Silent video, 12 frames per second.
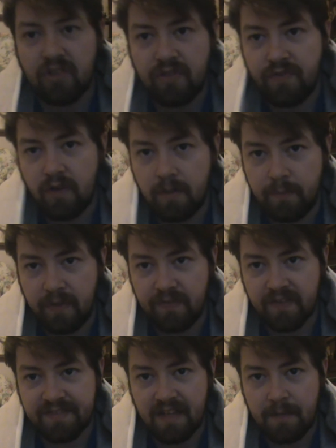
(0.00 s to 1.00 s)
just for a brief
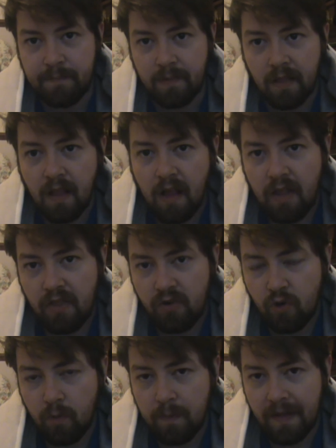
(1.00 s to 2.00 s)
example, the
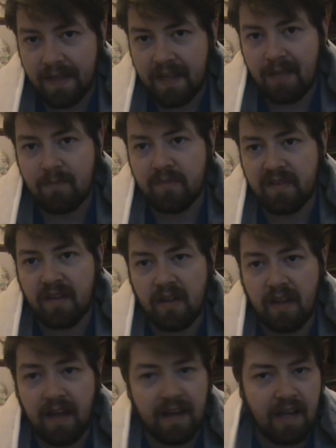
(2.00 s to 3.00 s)
roleplay games
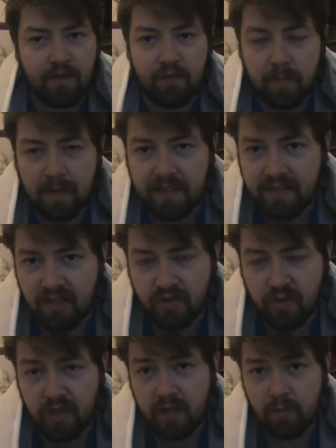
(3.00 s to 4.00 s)
that I have for the
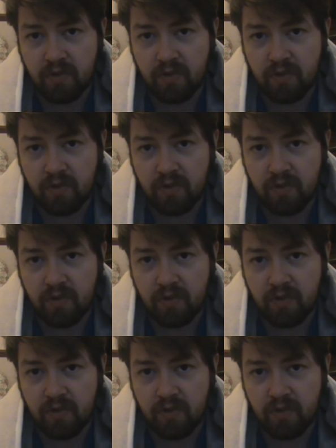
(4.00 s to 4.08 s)
PlayStation 3,